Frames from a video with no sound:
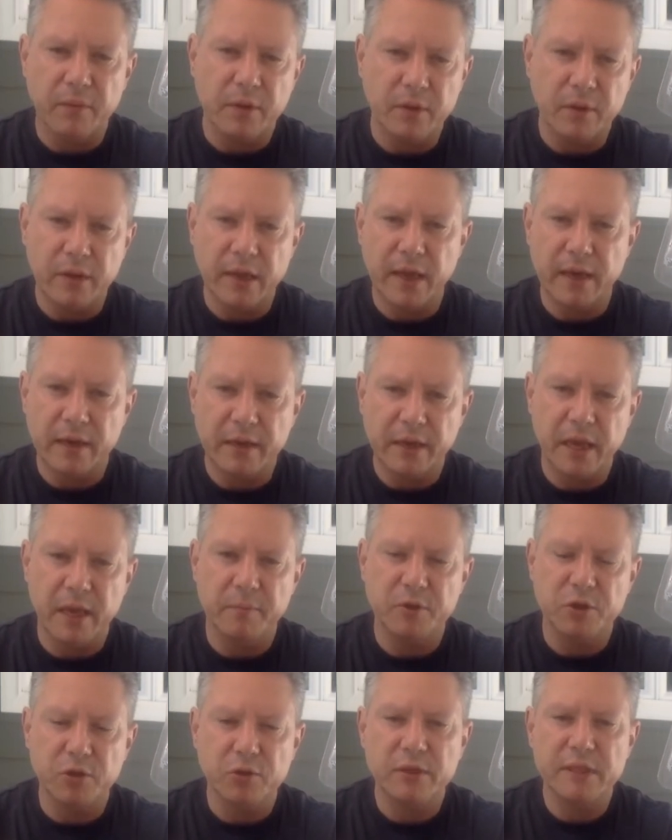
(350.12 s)
that
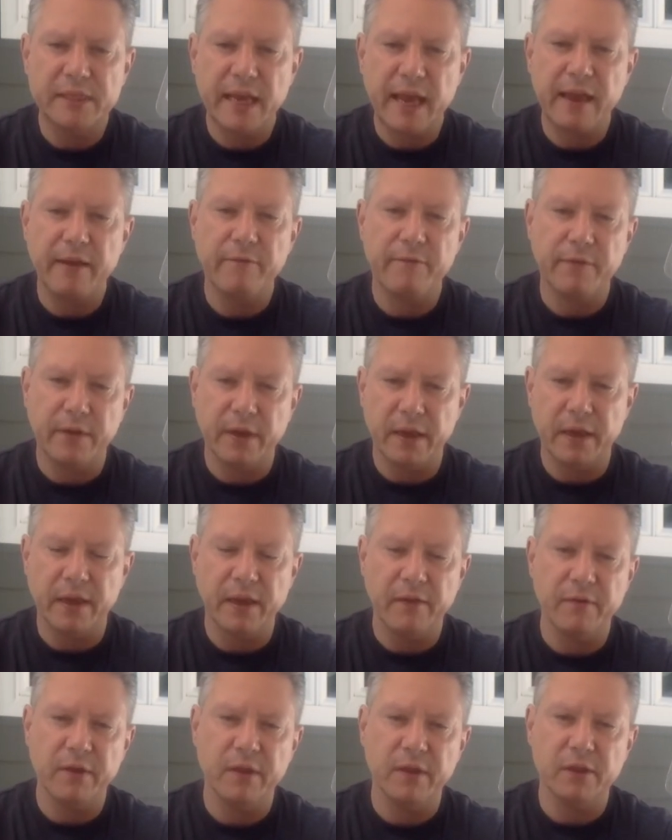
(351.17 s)
keeps you safe in
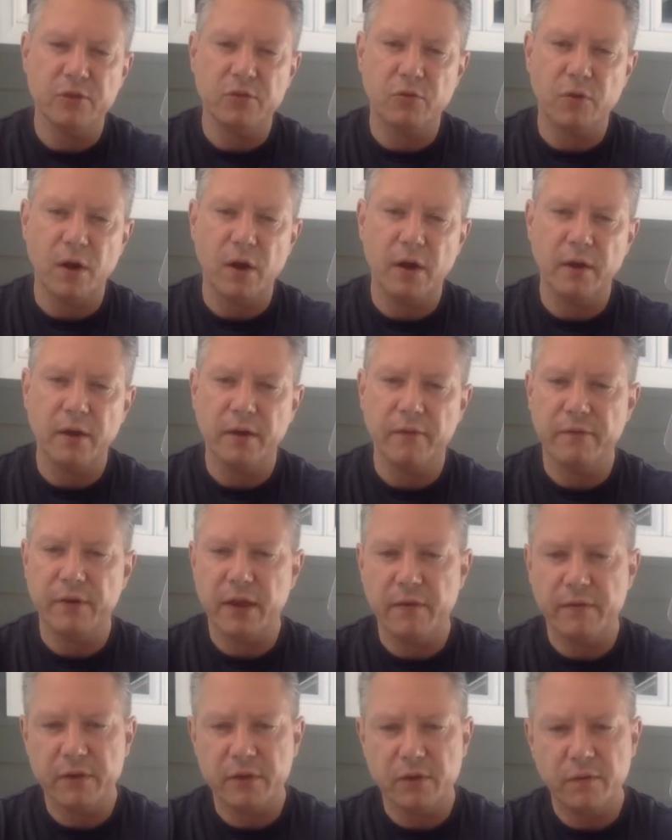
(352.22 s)
giving this drug. If you
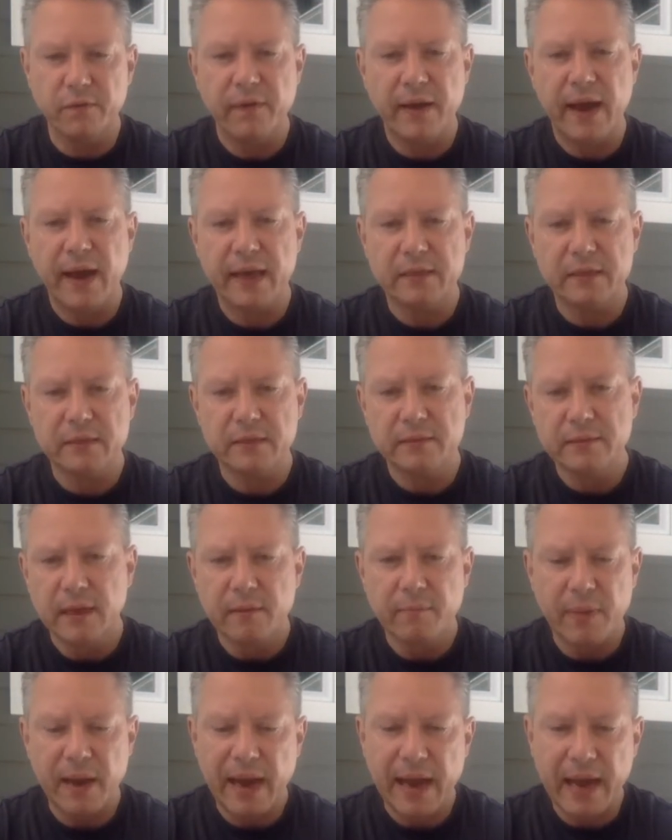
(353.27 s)
give it too fast
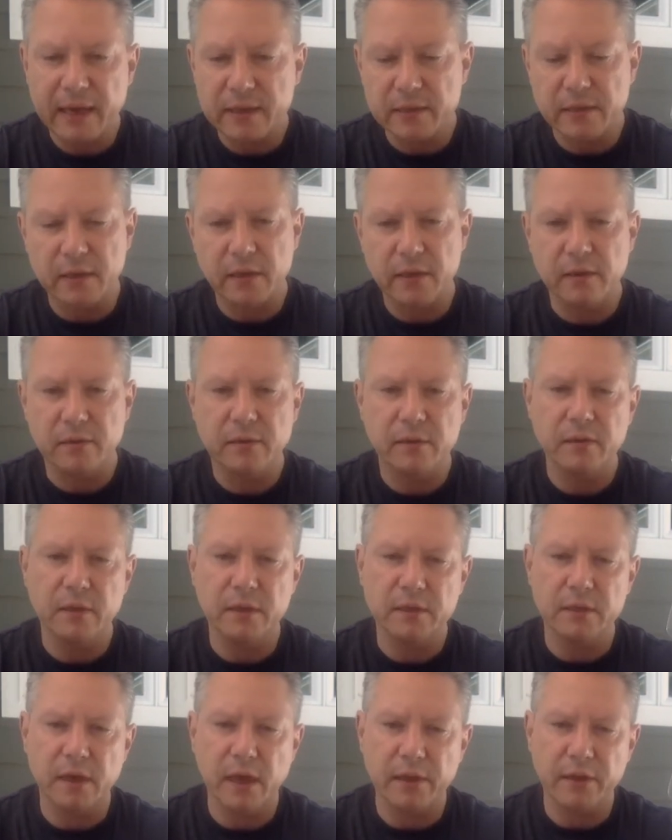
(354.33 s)
by accident,
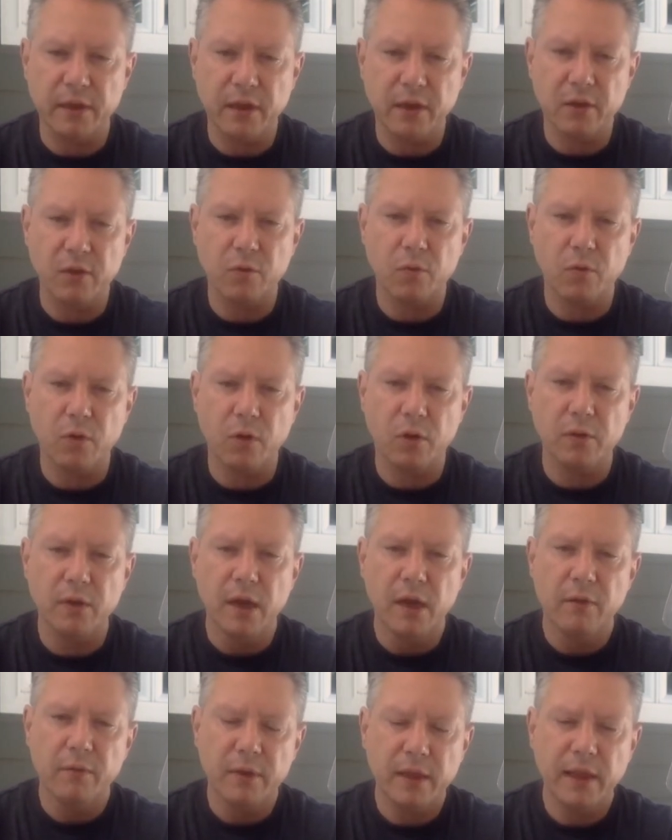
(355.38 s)
it's not the end of the world.
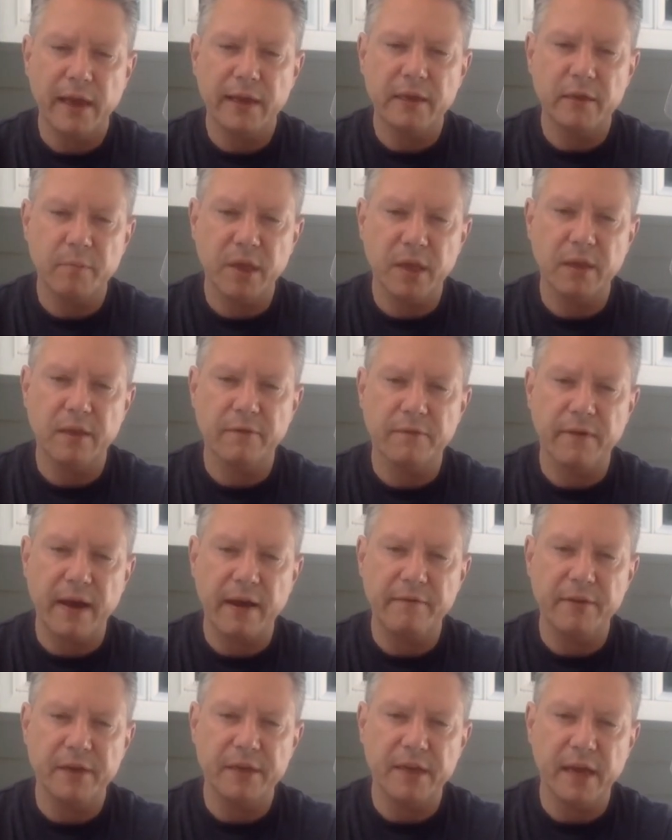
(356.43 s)
We'd like to be in the
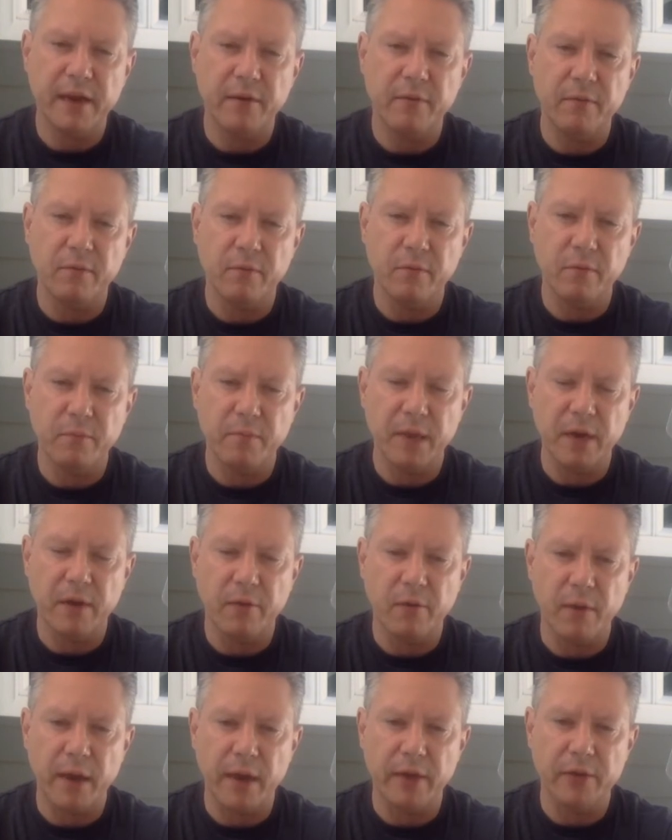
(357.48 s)
5 to 10 minute
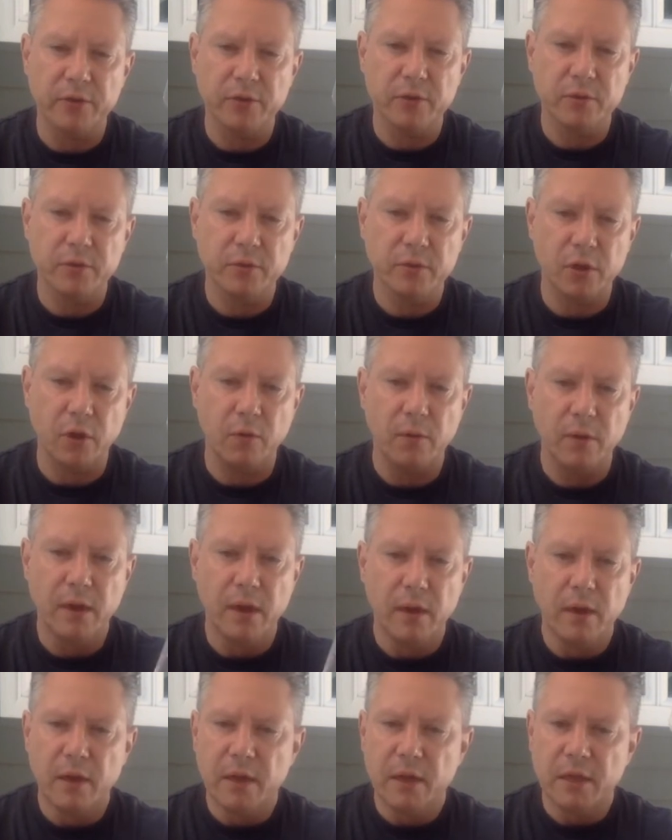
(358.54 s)
range. So
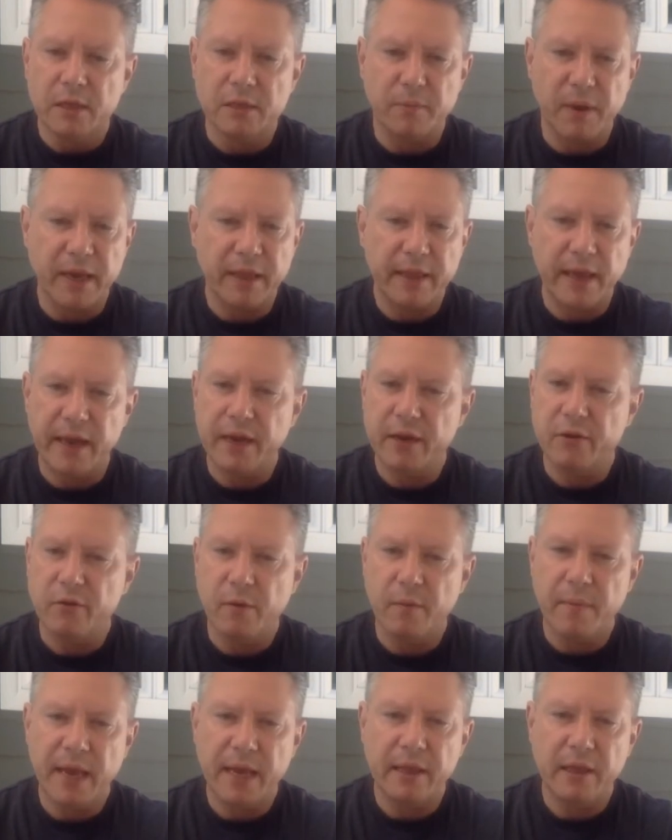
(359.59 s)
spike that into a
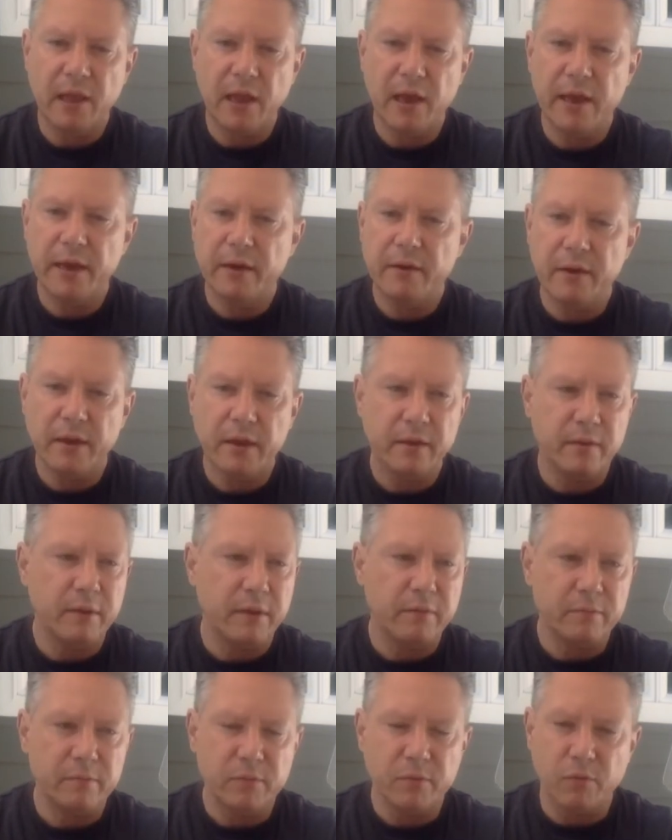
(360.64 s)
main line,
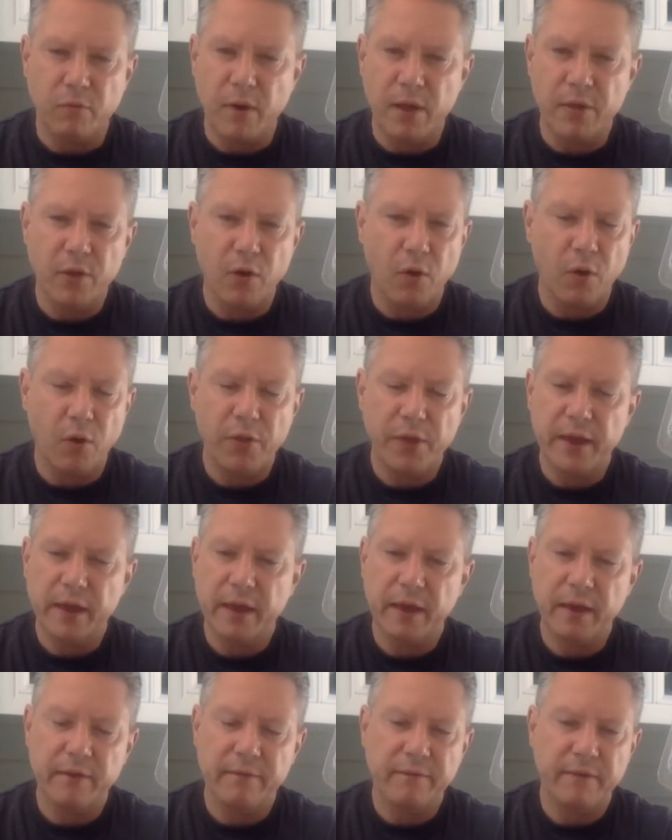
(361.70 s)
run the whole thing
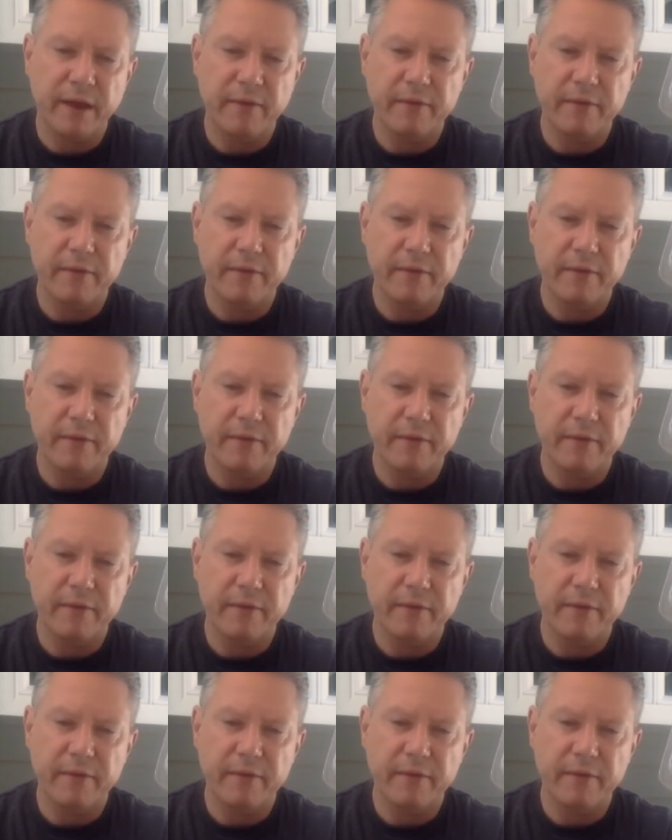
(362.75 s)
in 5 to